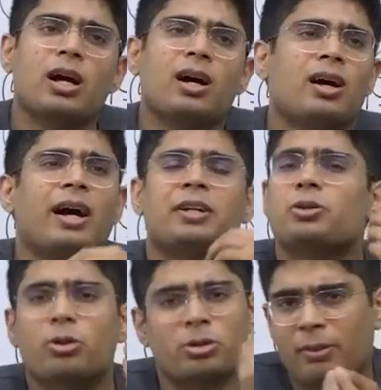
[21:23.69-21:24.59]
I
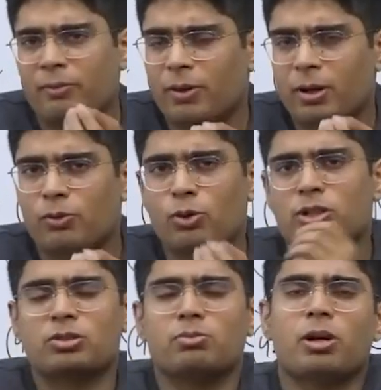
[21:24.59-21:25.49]
did not
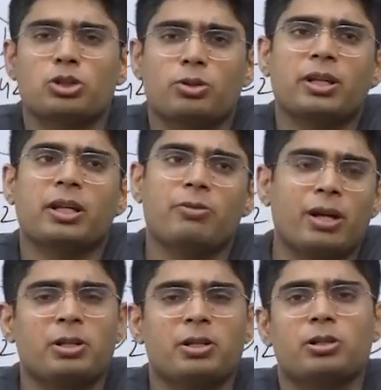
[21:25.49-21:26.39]
focus much on the
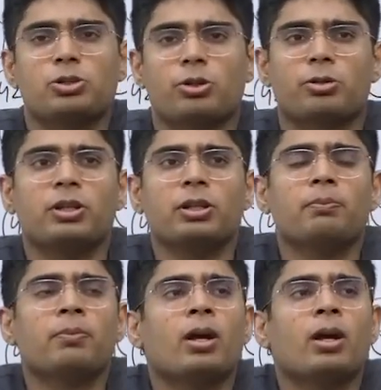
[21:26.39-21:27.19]
environmental geography.